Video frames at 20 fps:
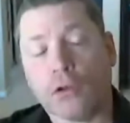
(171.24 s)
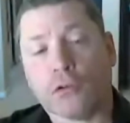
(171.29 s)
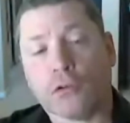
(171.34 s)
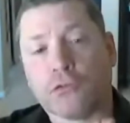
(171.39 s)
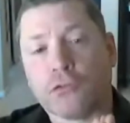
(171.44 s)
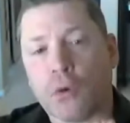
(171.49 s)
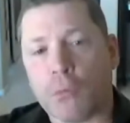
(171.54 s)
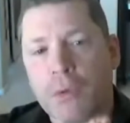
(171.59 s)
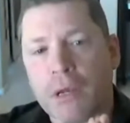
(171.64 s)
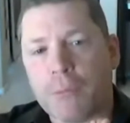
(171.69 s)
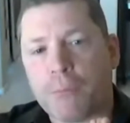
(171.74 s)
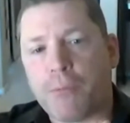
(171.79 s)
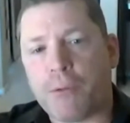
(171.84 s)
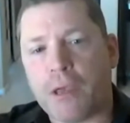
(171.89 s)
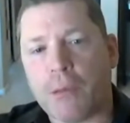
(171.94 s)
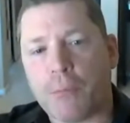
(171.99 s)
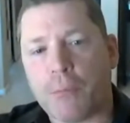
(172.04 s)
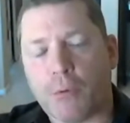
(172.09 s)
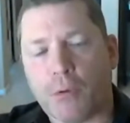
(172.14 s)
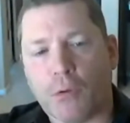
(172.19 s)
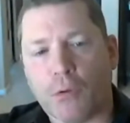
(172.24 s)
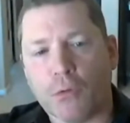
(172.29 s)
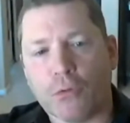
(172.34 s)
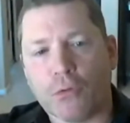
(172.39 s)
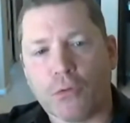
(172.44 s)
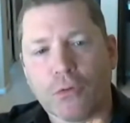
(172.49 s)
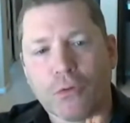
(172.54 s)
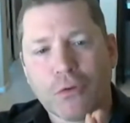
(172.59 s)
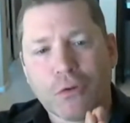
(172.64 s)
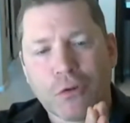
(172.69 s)
so many
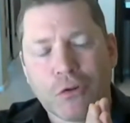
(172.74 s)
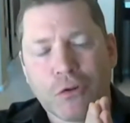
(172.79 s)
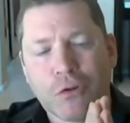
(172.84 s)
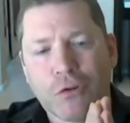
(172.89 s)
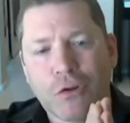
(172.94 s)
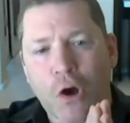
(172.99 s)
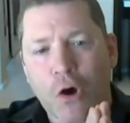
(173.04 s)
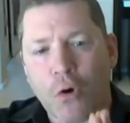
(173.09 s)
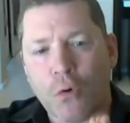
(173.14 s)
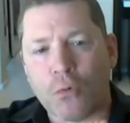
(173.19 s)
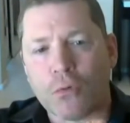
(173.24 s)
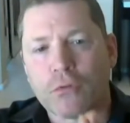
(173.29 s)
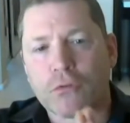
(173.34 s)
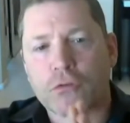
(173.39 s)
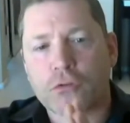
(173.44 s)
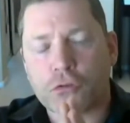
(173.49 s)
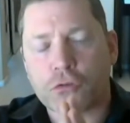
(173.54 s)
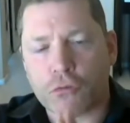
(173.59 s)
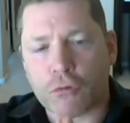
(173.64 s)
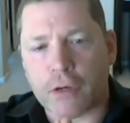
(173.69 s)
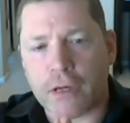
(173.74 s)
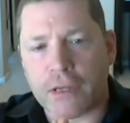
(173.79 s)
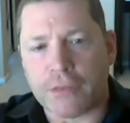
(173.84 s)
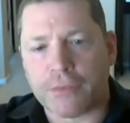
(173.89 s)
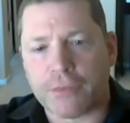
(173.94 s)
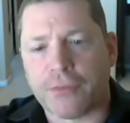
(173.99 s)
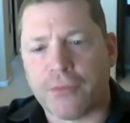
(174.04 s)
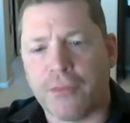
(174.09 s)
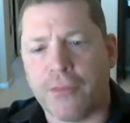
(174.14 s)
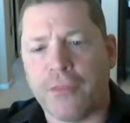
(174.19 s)
people don't
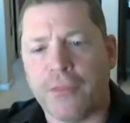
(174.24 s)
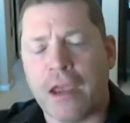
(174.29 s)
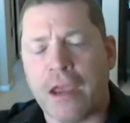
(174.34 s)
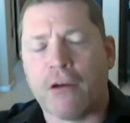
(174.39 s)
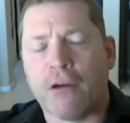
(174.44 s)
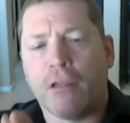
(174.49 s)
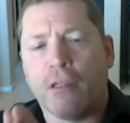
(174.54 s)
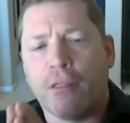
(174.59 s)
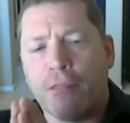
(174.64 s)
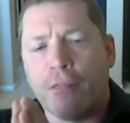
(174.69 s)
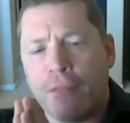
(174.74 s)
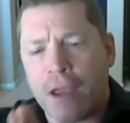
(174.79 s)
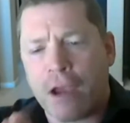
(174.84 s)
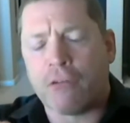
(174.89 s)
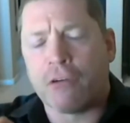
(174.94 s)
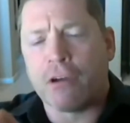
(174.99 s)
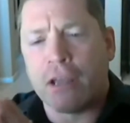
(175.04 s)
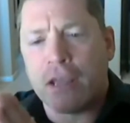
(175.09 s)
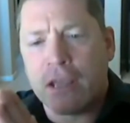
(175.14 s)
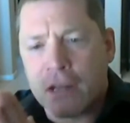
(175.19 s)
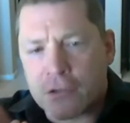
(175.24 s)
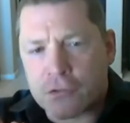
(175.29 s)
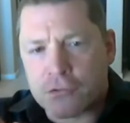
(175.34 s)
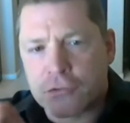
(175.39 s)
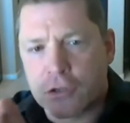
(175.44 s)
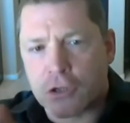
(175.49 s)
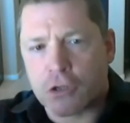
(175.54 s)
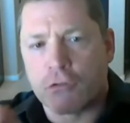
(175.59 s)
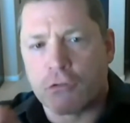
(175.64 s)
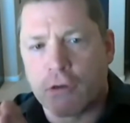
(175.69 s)
treat their their
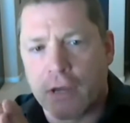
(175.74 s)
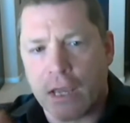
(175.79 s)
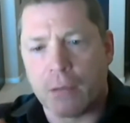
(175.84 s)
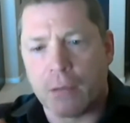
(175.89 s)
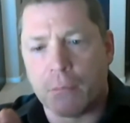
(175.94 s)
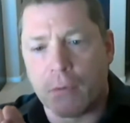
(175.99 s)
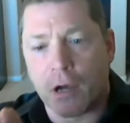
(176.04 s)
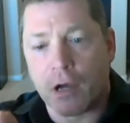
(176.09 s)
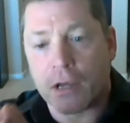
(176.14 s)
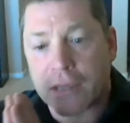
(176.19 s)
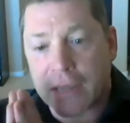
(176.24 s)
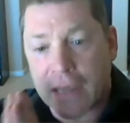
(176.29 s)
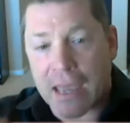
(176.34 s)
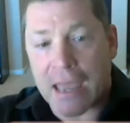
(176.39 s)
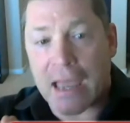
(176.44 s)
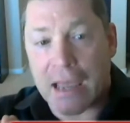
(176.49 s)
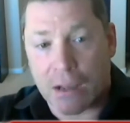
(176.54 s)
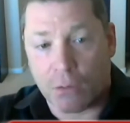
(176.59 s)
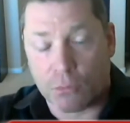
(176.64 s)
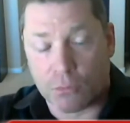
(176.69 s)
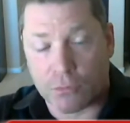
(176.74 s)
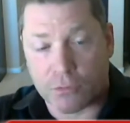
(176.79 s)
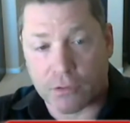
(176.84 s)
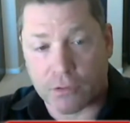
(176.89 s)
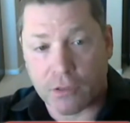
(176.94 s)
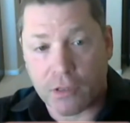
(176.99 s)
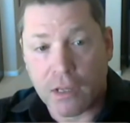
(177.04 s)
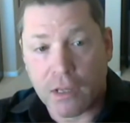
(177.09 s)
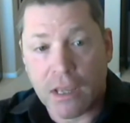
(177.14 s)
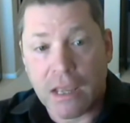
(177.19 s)
Instagram account
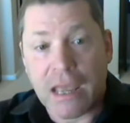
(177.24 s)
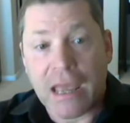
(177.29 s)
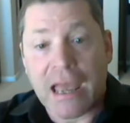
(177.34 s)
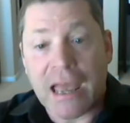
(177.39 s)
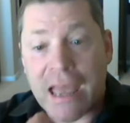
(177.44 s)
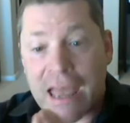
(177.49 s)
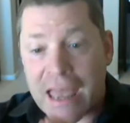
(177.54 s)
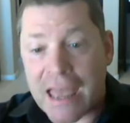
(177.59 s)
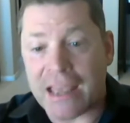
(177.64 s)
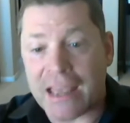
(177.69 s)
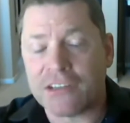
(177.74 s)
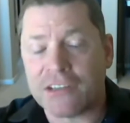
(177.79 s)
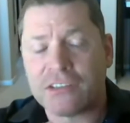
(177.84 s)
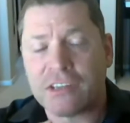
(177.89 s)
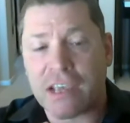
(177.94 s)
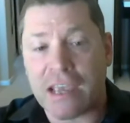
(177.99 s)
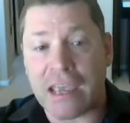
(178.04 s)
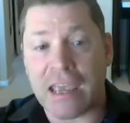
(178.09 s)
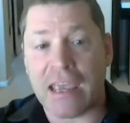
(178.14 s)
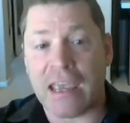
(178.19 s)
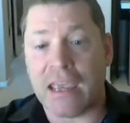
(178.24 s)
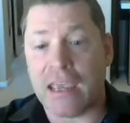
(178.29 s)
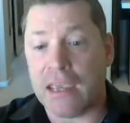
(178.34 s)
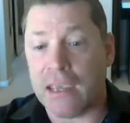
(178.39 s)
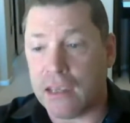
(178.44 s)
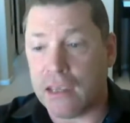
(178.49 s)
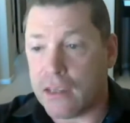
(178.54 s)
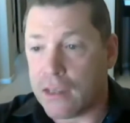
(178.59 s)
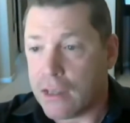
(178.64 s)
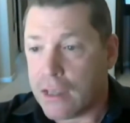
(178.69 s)
as
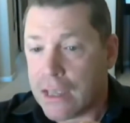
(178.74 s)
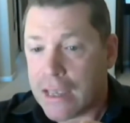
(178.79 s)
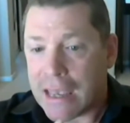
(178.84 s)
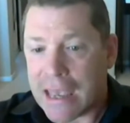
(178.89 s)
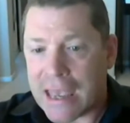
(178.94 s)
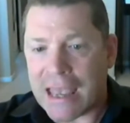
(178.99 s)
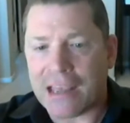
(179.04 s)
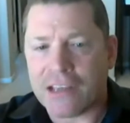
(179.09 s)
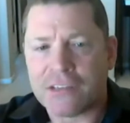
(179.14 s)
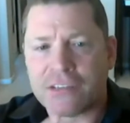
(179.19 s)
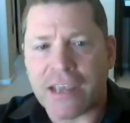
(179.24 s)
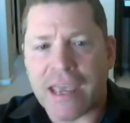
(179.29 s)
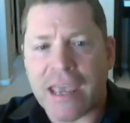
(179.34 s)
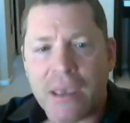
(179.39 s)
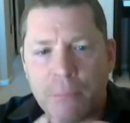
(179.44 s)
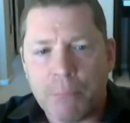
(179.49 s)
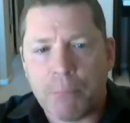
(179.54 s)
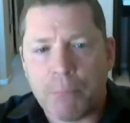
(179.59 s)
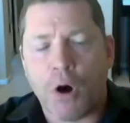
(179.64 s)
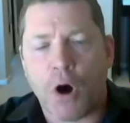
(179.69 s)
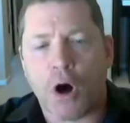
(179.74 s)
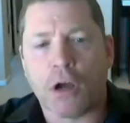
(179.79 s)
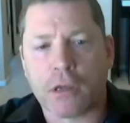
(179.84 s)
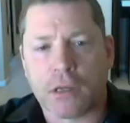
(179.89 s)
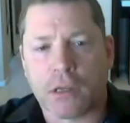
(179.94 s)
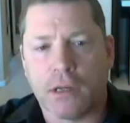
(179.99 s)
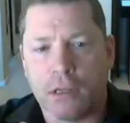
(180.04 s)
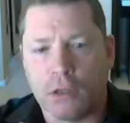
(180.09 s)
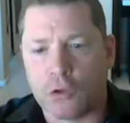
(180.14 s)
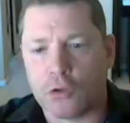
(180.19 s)
a as a
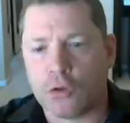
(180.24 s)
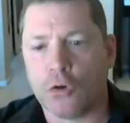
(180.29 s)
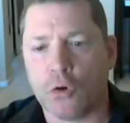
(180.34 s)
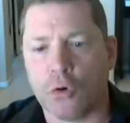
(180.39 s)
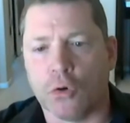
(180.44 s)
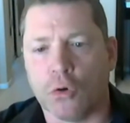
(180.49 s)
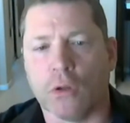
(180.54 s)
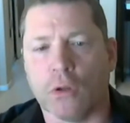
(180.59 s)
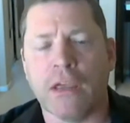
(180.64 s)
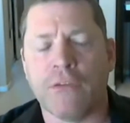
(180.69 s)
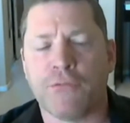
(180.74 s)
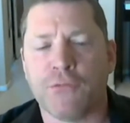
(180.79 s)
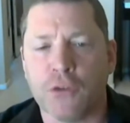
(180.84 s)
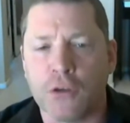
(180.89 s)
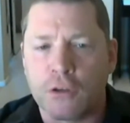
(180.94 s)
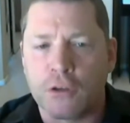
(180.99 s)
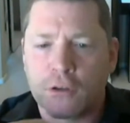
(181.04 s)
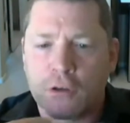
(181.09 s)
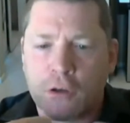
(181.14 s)
marketing tool. If you're